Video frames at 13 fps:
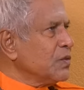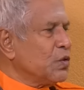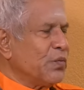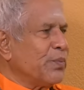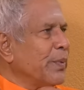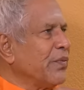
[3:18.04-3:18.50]

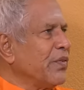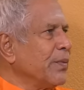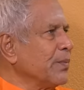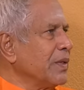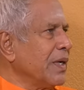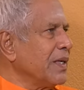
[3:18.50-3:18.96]
to
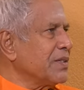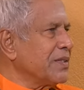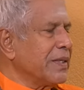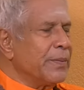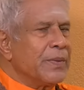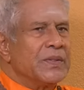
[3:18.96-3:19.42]
perform the last
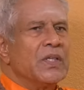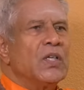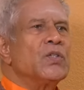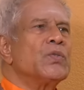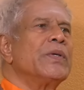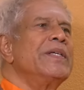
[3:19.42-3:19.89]
ceremony.
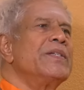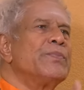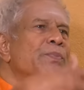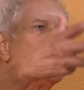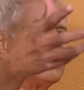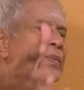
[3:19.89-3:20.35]
So he
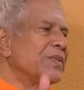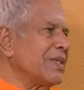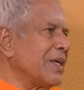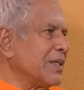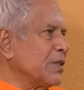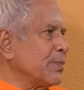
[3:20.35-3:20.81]

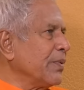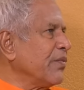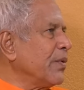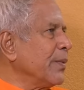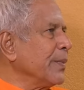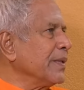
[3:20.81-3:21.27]
starts
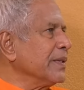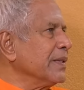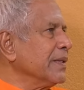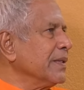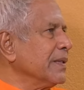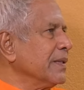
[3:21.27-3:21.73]
performing
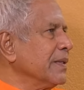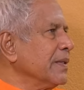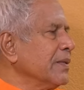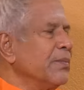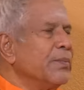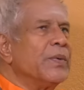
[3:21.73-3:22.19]
the
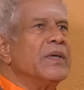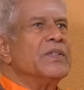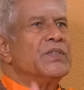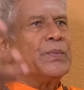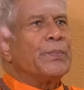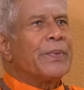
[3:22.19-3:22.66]

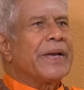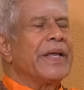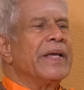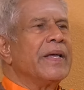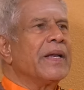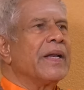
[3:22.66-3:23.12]

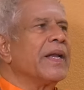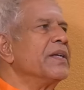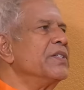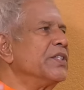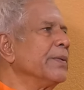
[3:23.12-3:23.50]
prayer and